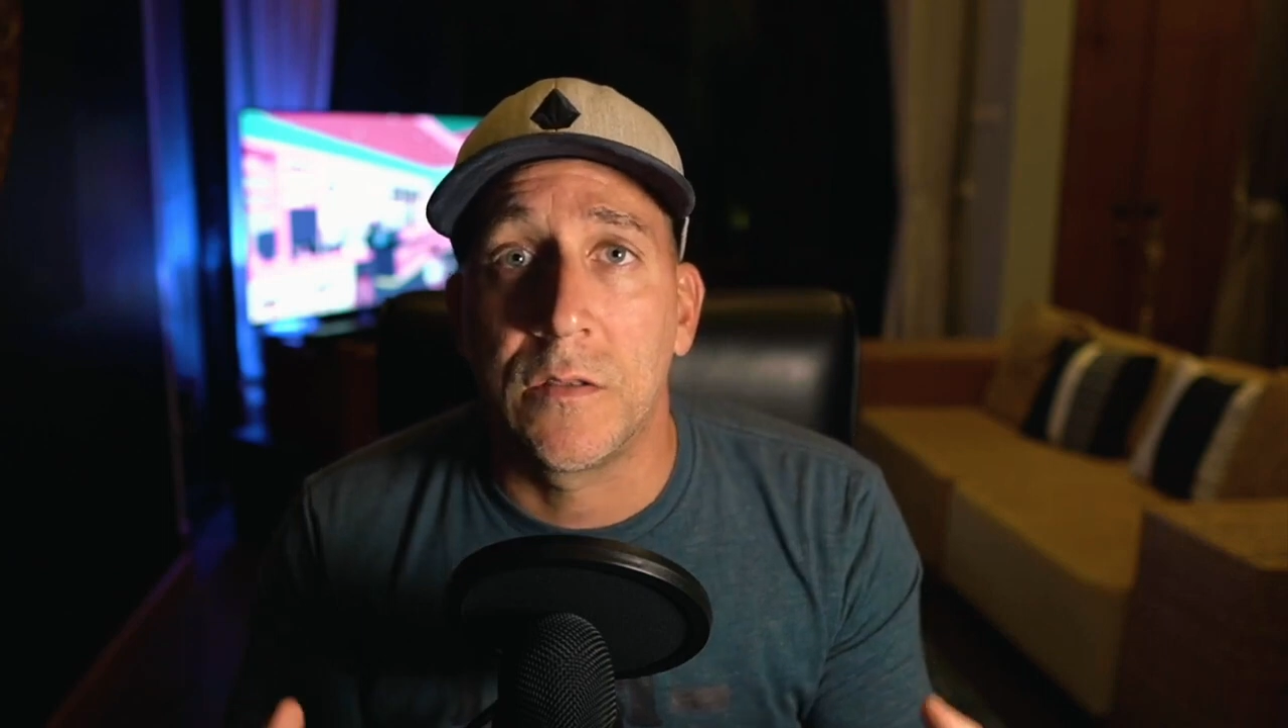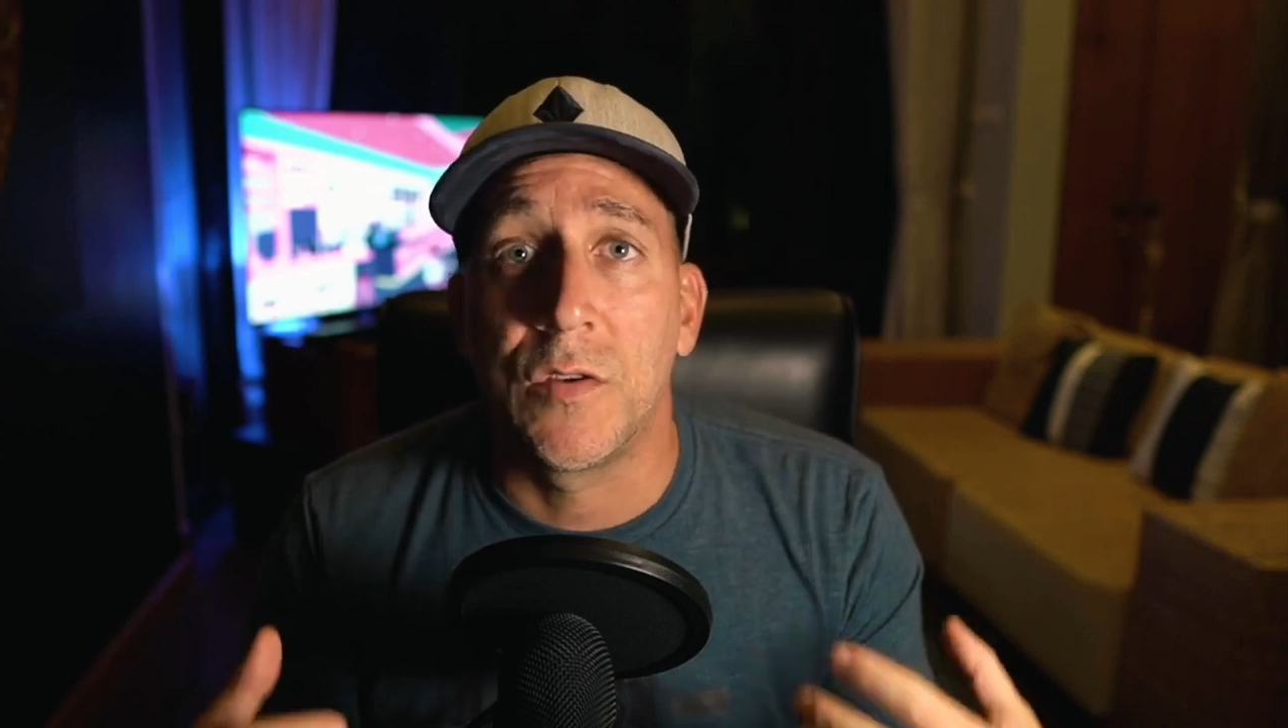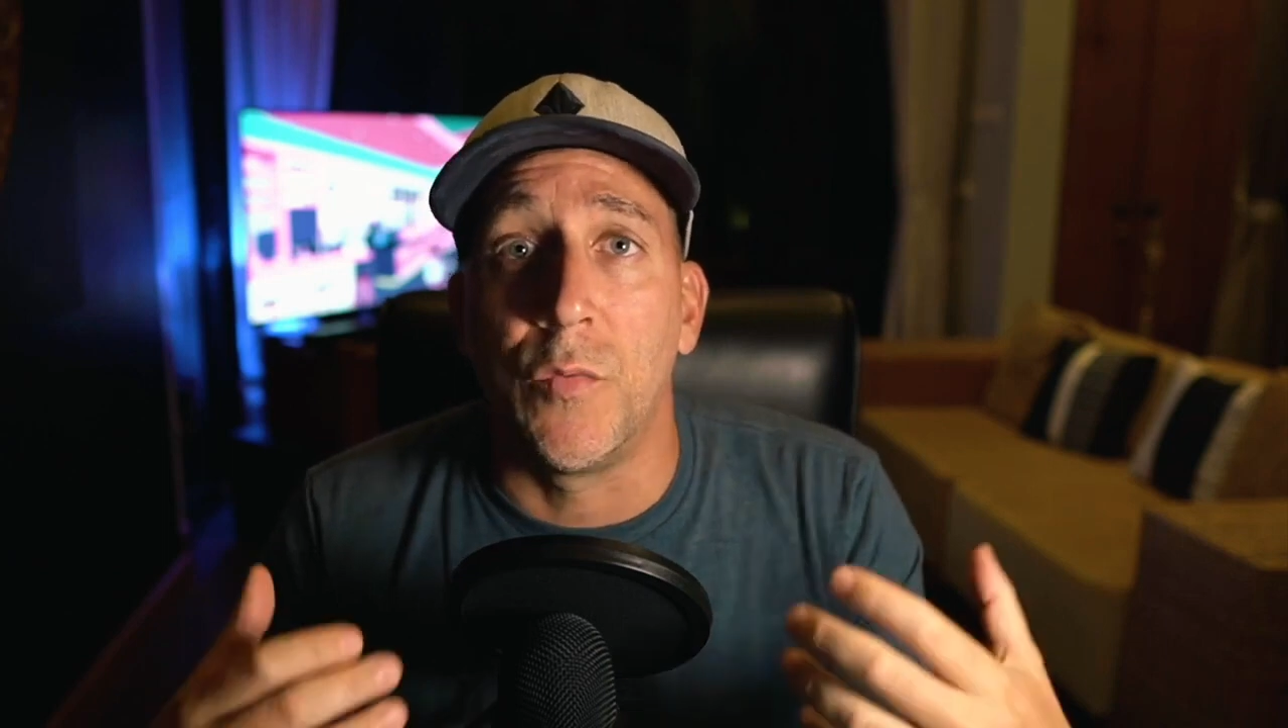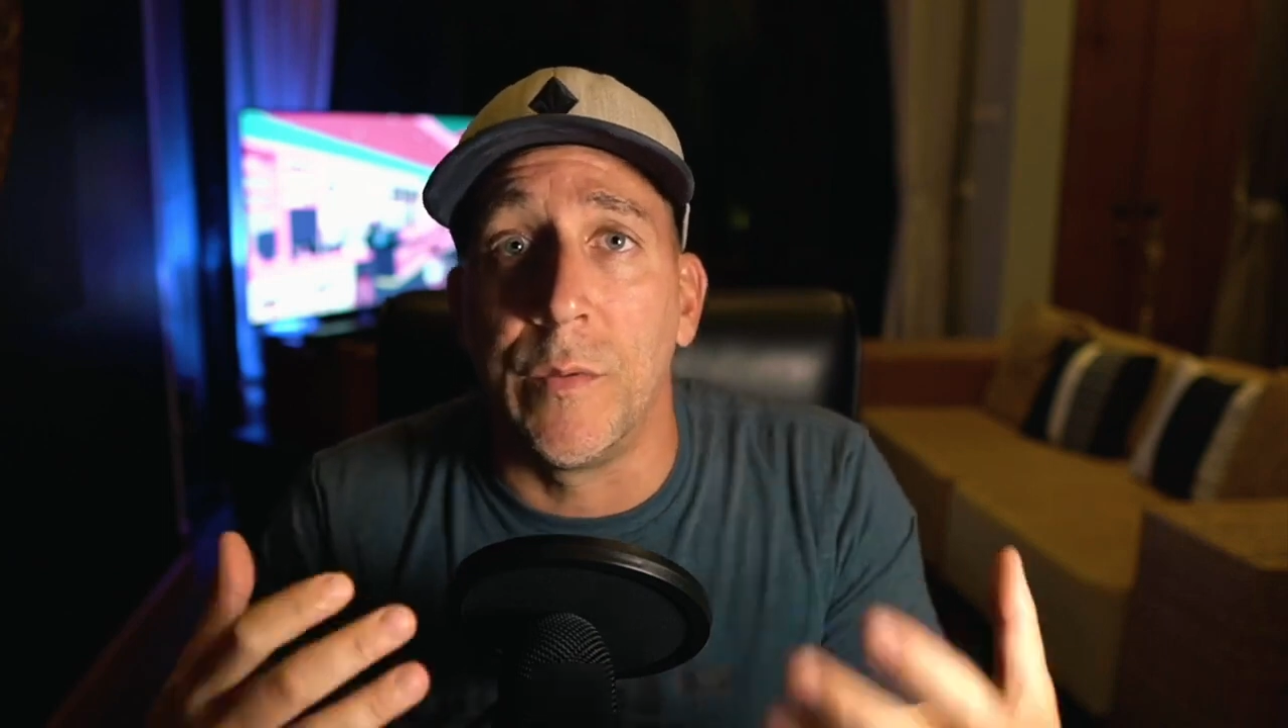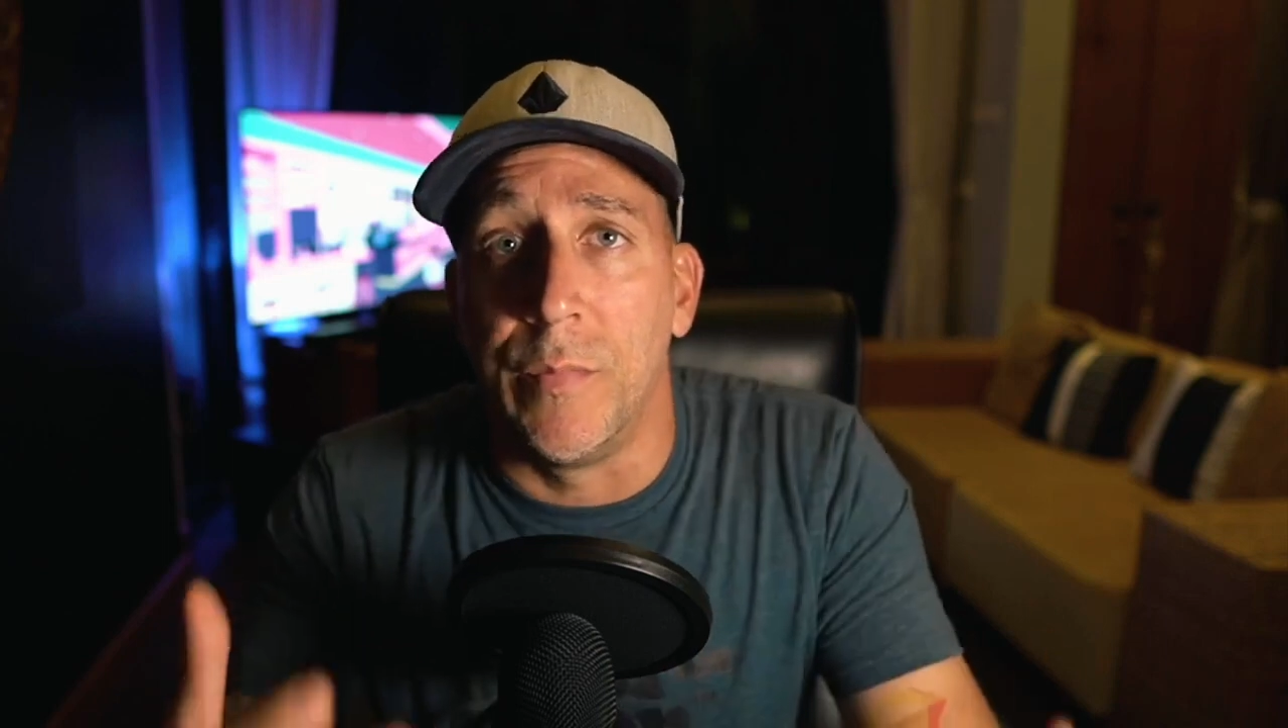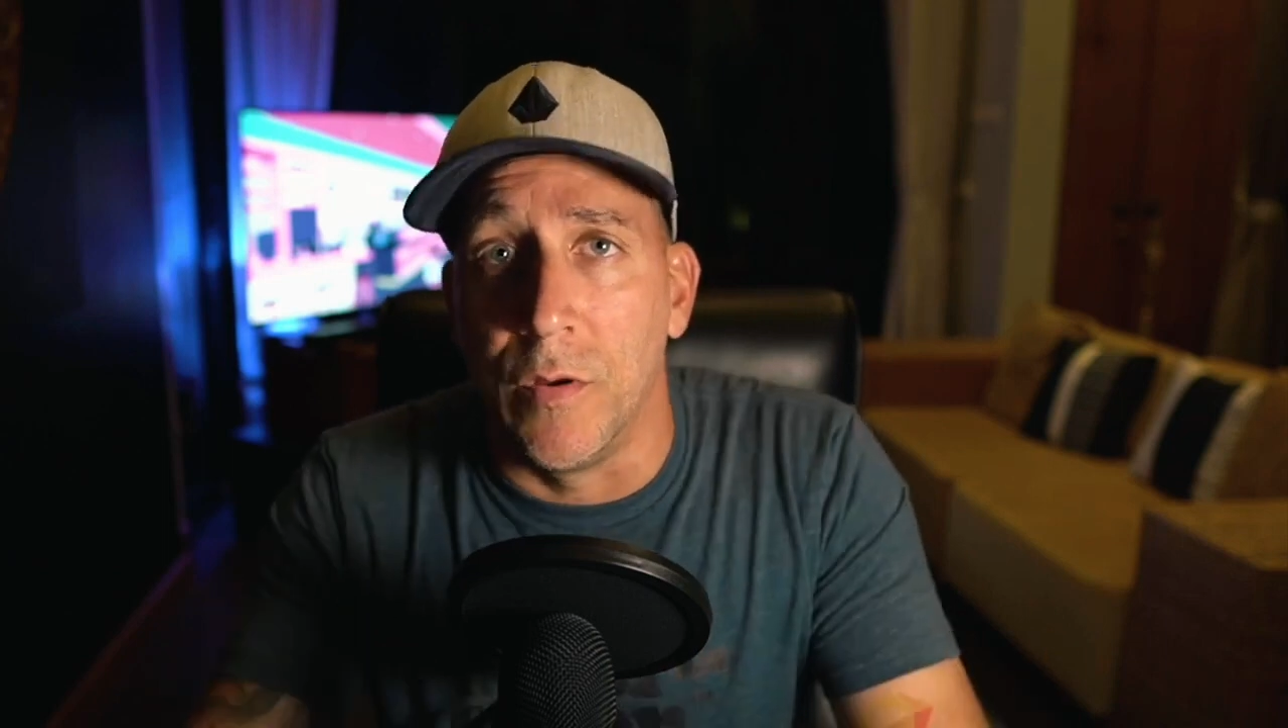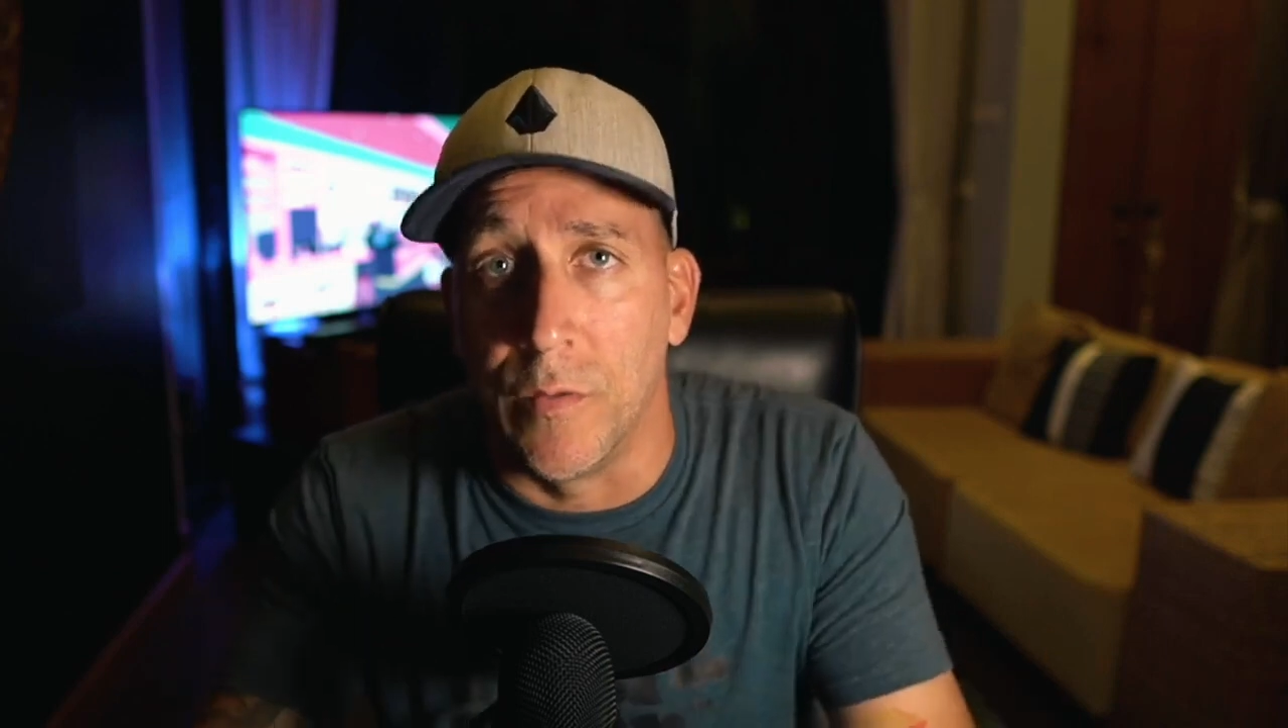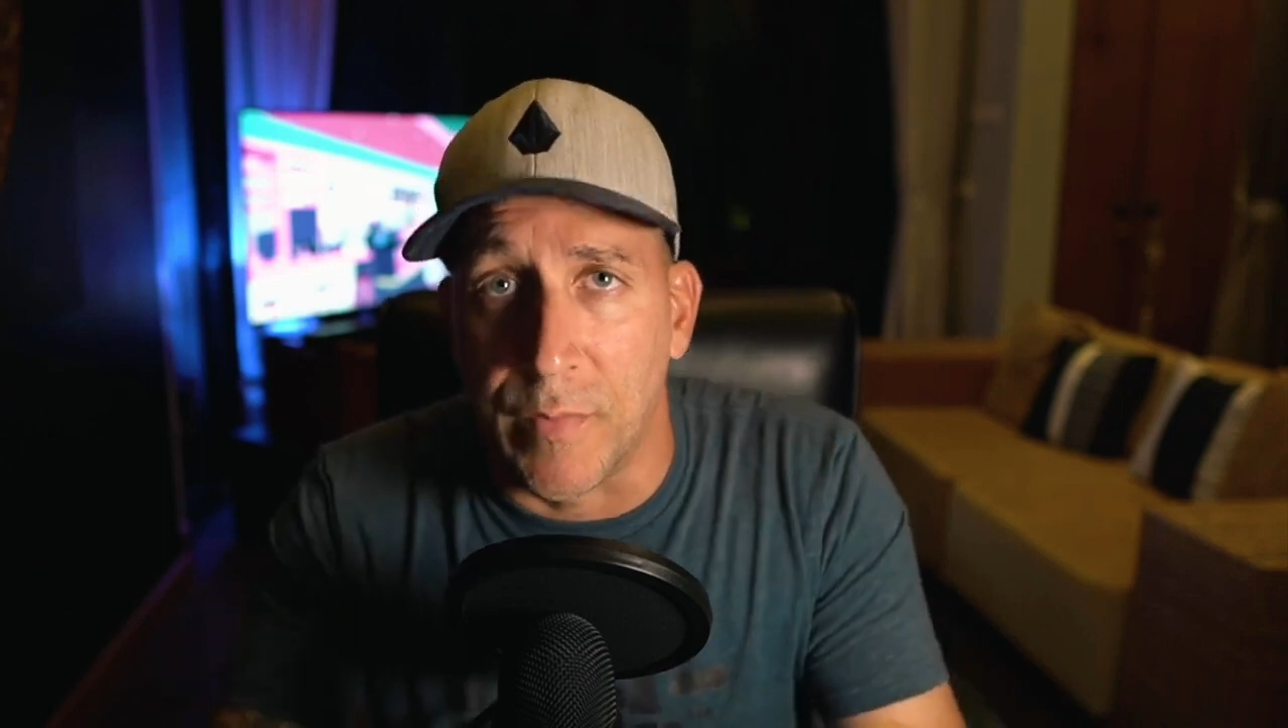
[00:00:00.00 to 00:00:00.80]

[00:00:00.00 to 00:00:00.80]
to rebuild